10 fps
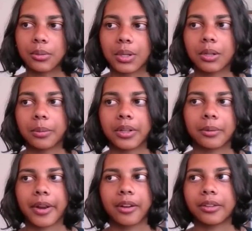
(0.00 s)
as well, but
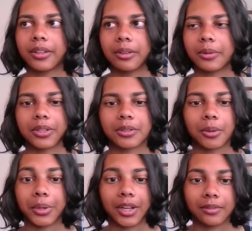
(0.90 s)
apparently we just
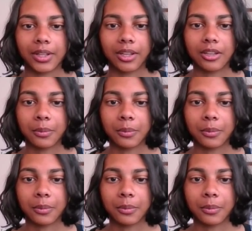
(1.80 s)
don't have that